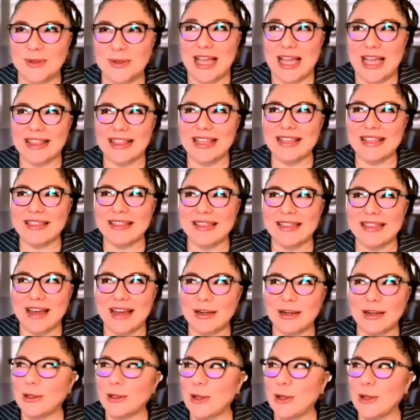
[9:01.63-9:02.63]
I think that
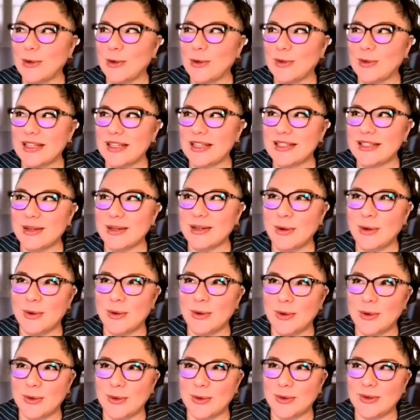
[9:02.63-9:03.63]
alone is a
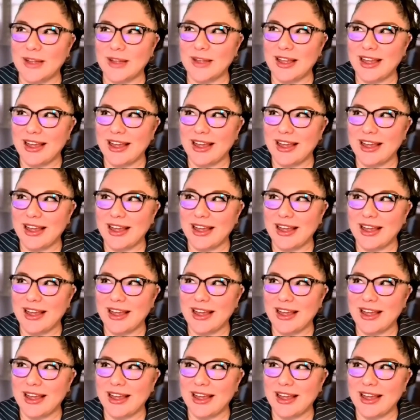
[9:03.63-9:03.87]
whole